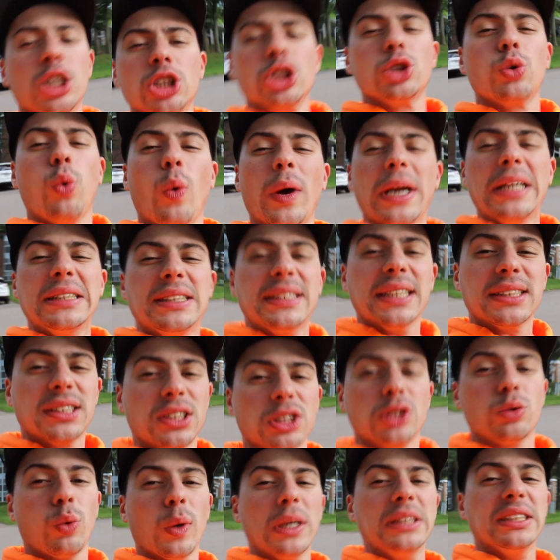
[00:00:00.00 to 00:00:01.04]
26 to
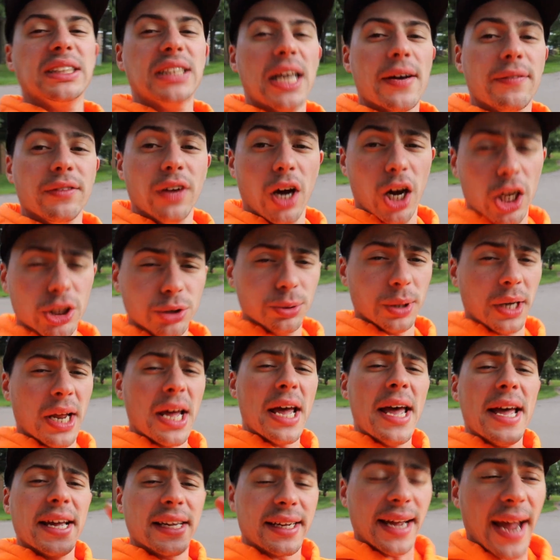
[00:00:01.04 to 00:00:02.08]
2,700
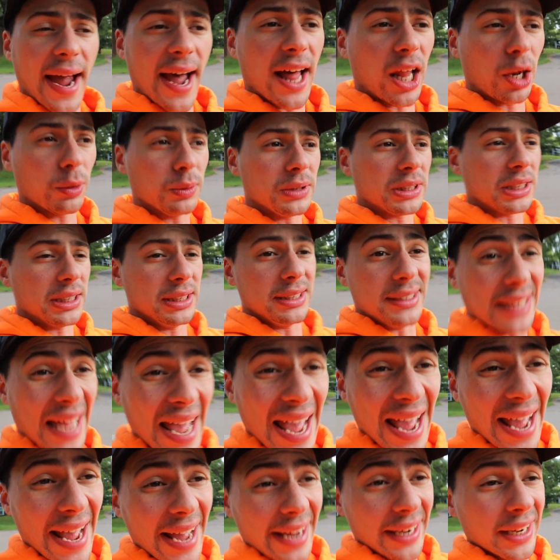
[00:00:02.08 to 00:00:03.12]
calories a
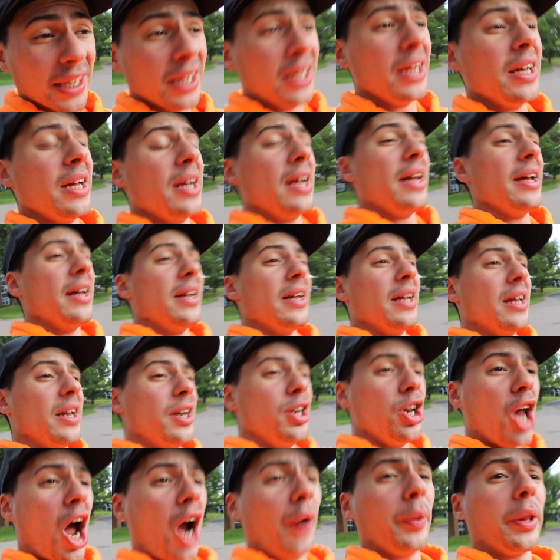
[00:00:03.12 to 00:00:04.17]
day,
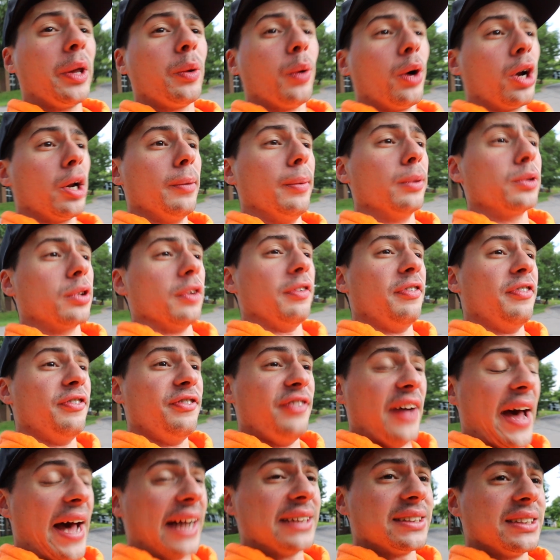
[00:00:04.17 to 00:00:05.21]
not really worrying about the
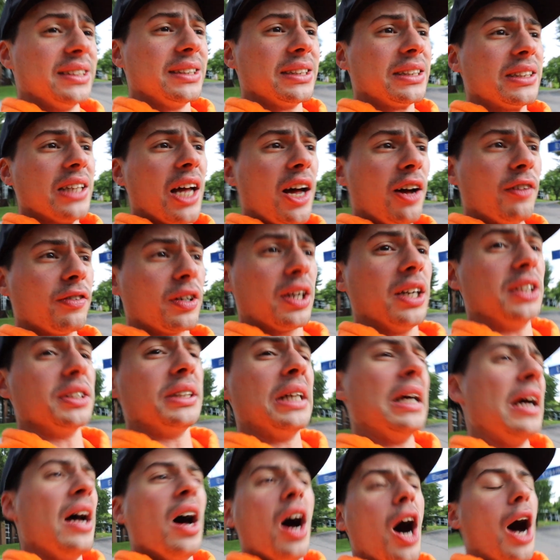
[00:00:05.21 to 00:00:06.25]
fats and stuff, because
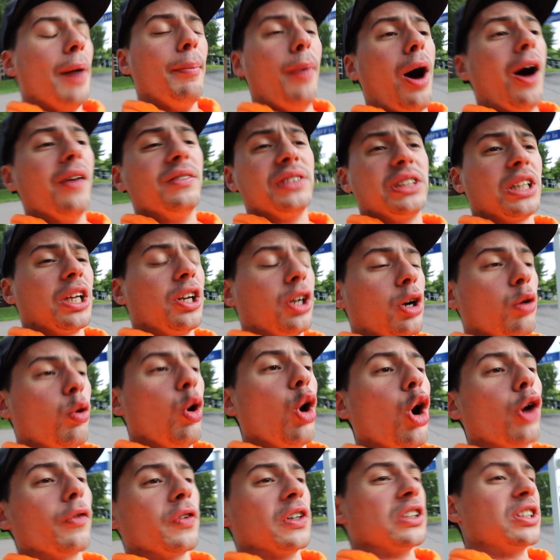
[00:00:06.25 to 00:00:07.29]
I'm obviously going to go
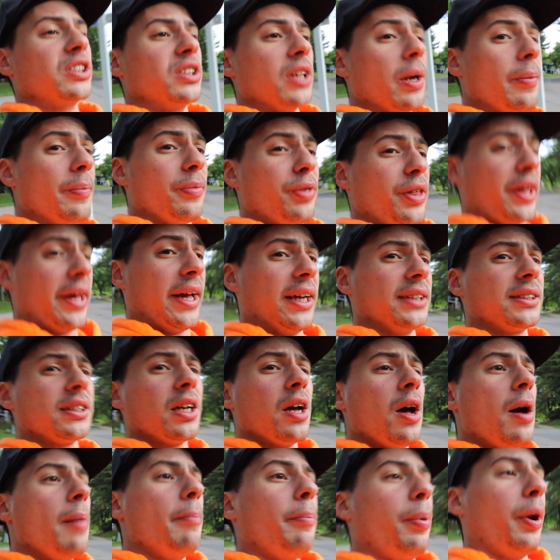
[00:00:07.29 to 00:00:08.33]
over some things,
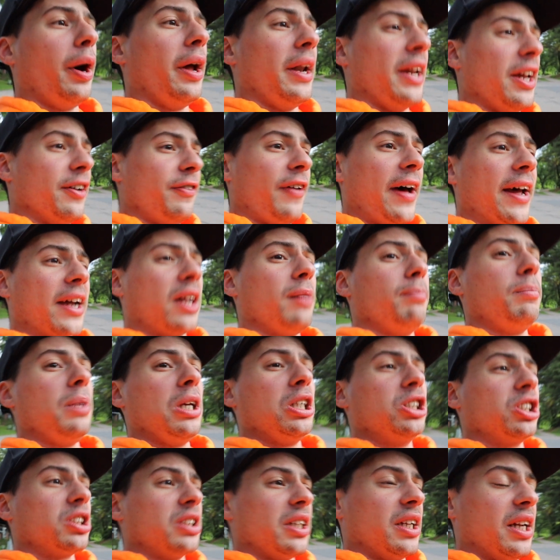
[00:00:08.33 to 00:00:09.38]
but if I can be
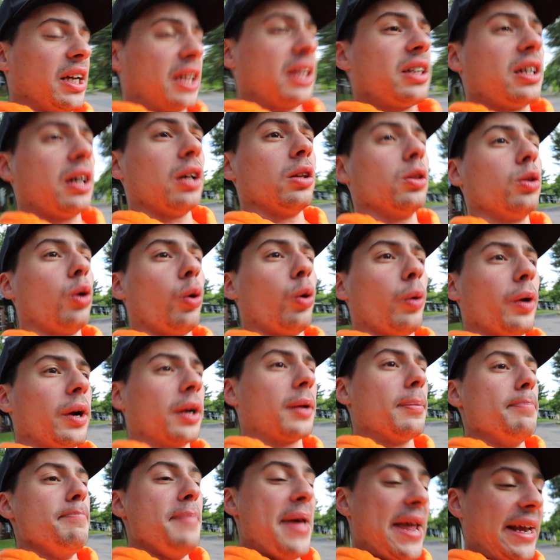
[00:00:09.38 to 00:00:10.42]
just in a caloric
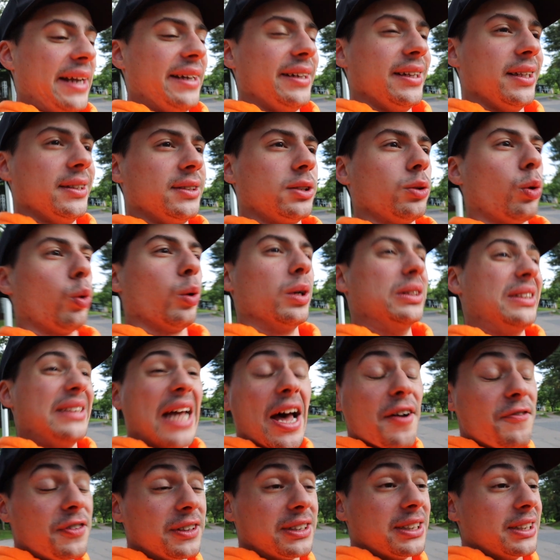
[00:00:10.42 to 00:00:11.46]
maintenance or
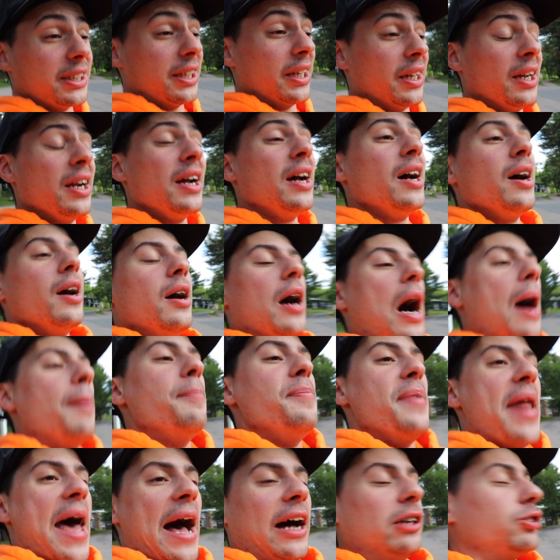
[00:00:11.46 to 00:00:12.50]
deficit, I'm
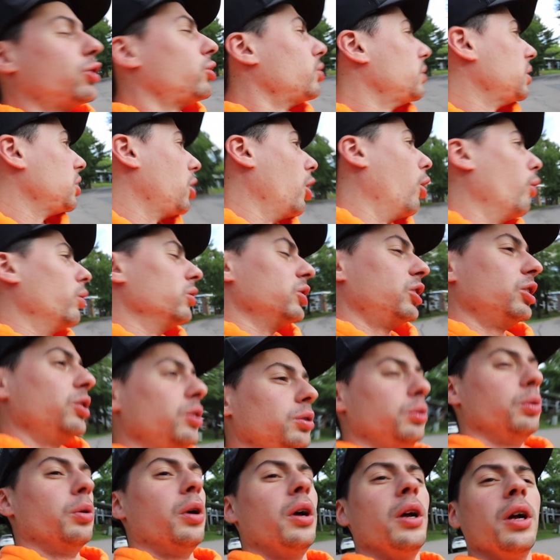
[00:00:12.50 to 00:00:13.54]
naturally going
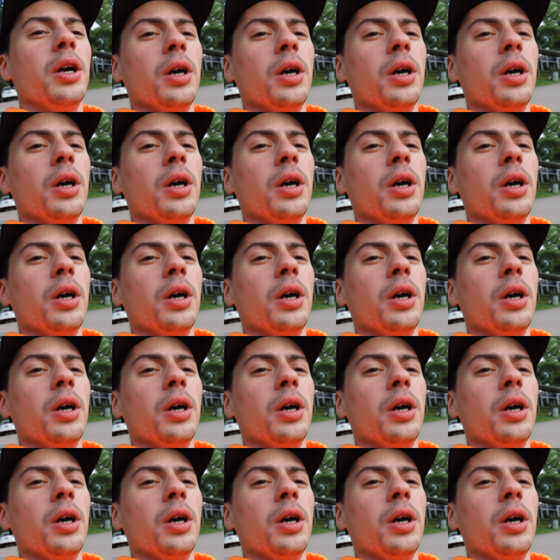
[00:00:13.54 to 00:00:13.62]
to